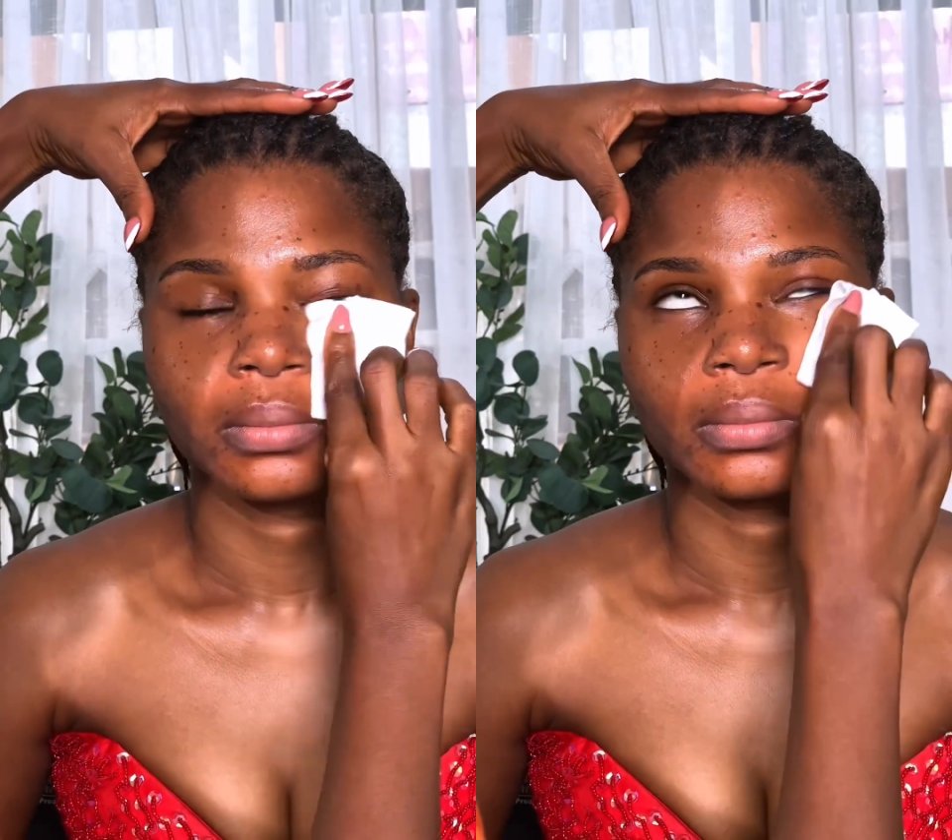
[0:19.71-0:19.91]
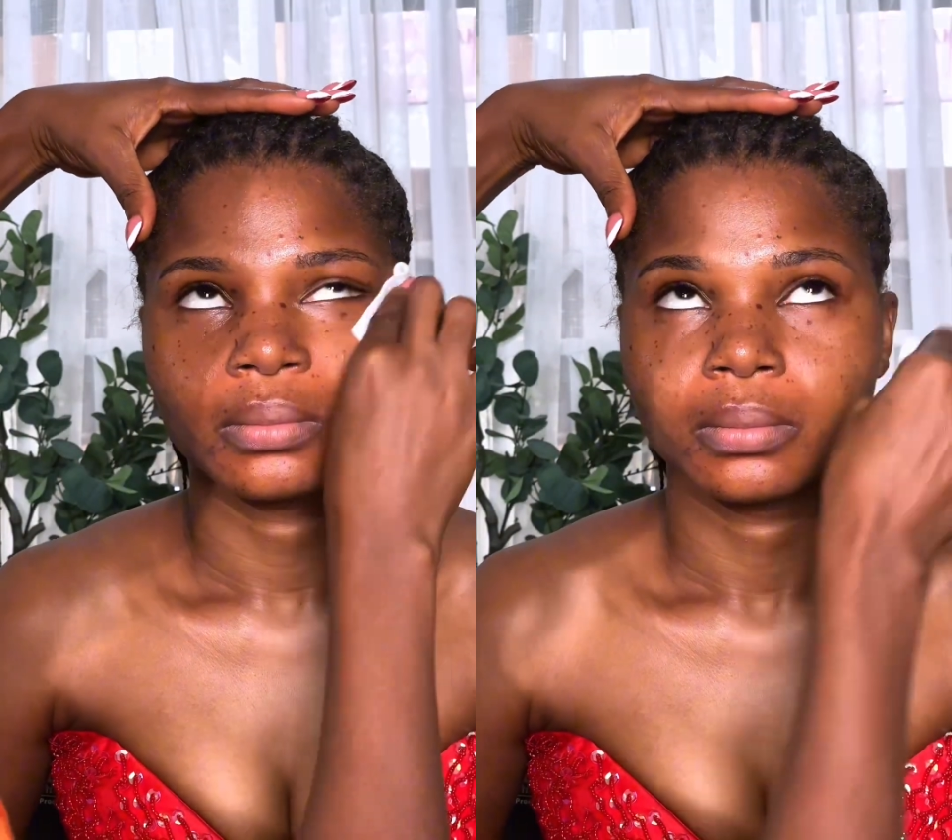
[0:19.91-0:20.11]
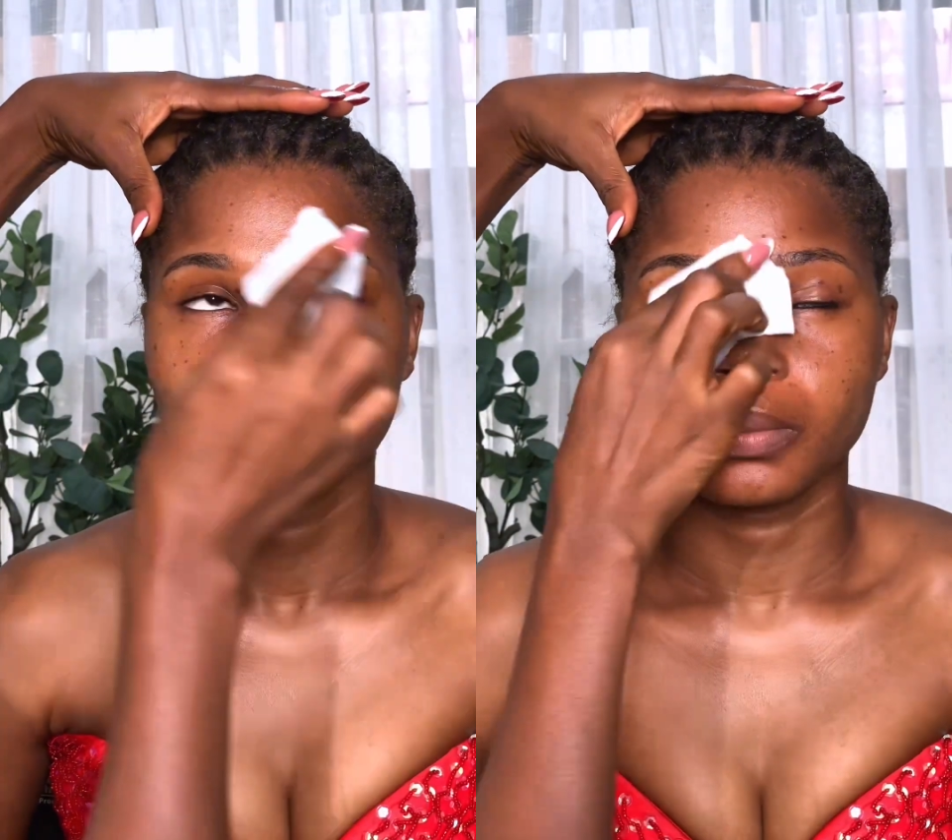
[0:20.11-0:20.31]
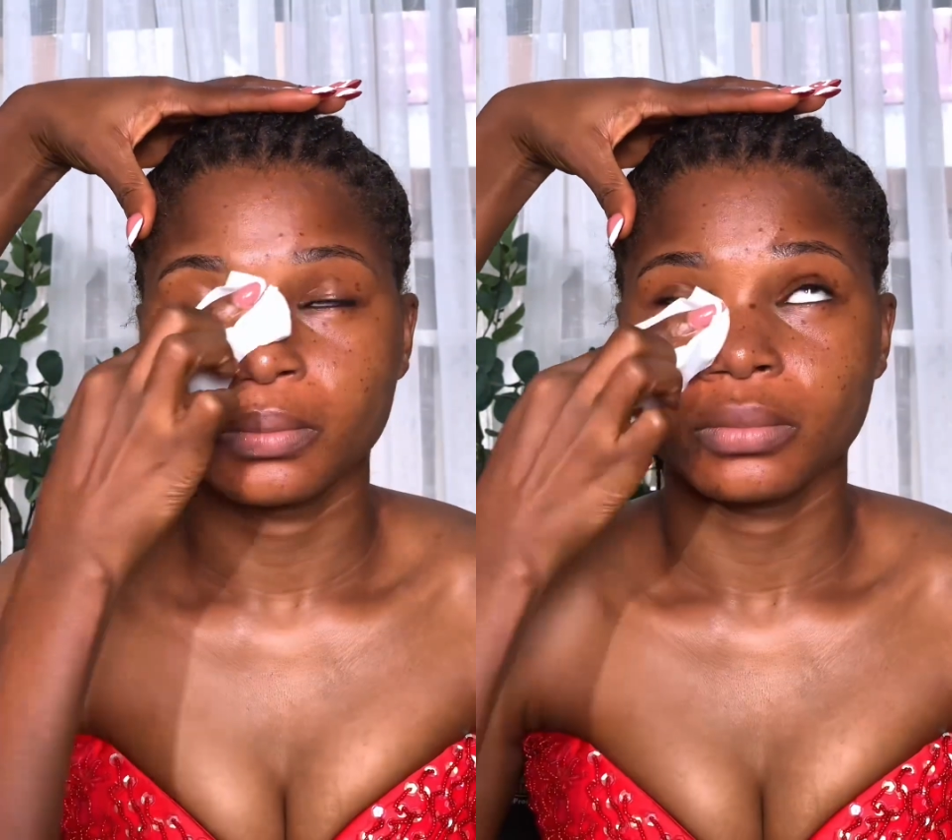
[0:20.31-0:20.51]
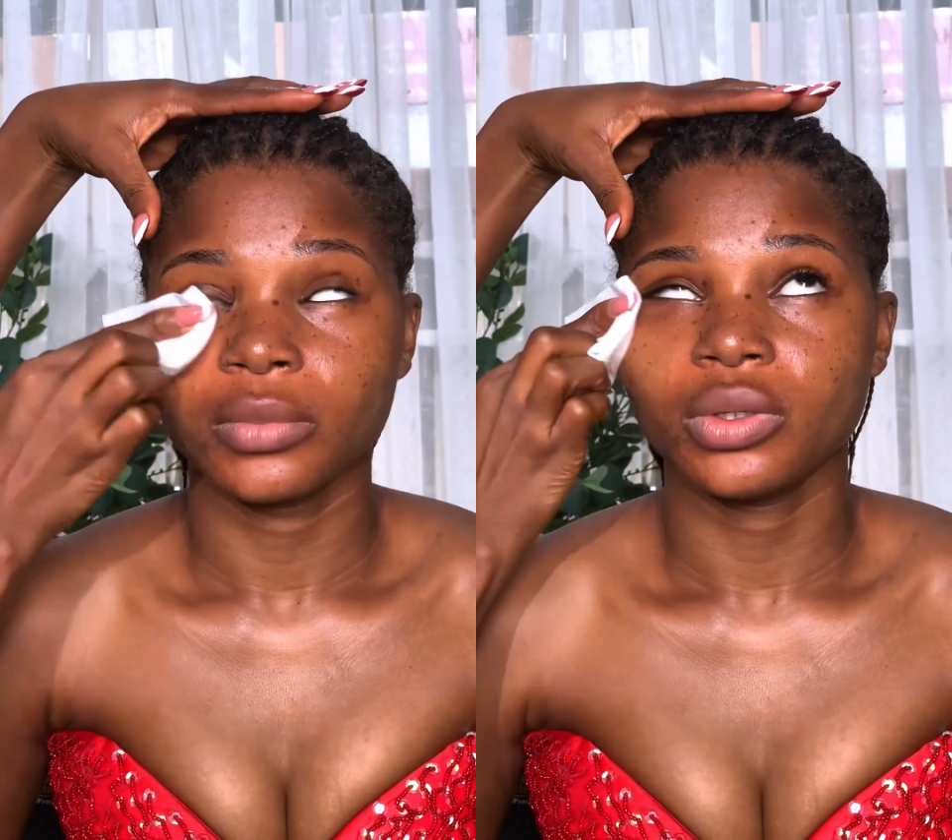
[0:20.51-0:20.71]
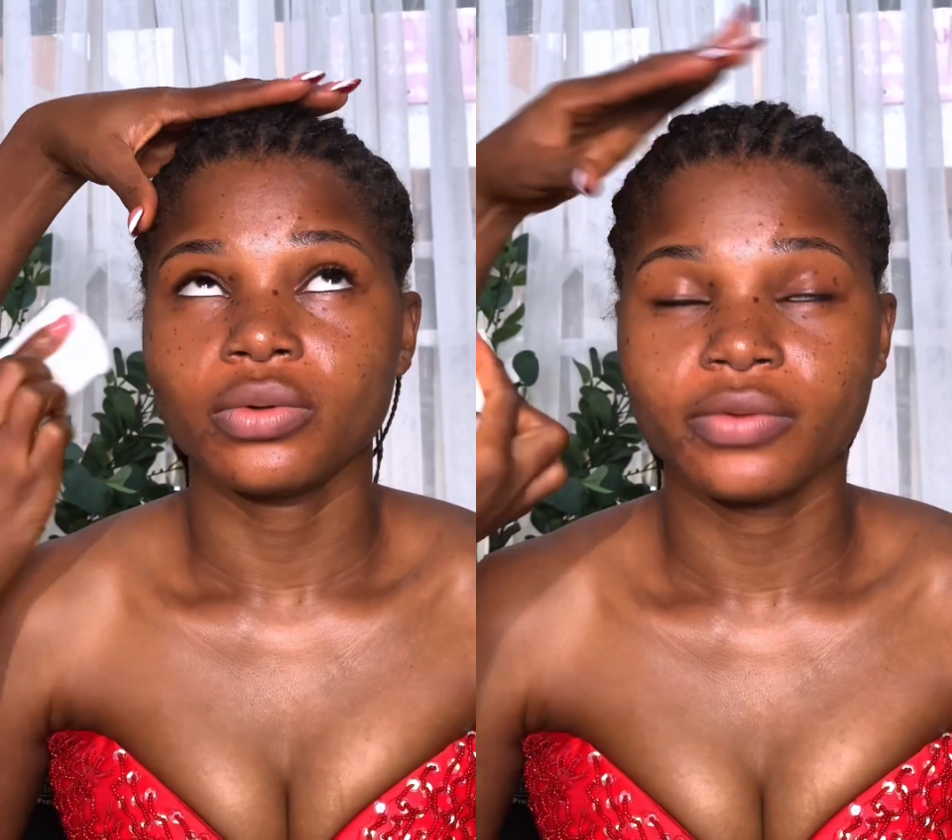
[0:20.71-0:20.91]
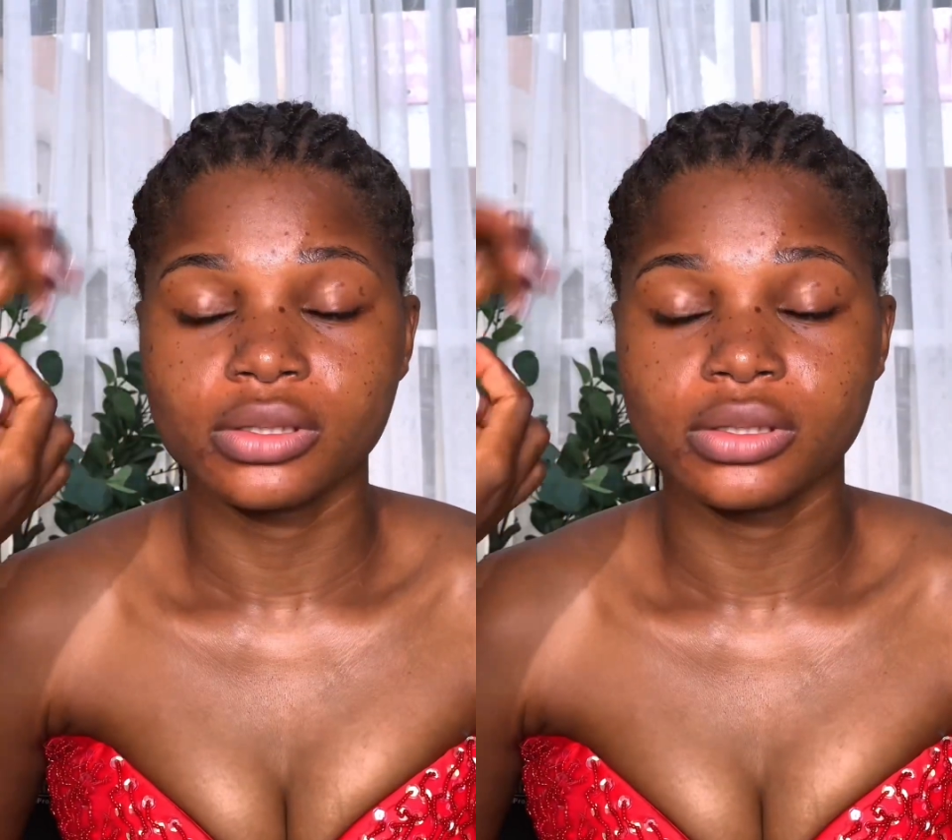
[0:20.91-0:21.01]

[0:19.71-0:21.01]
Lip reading: So I'm going to remove all the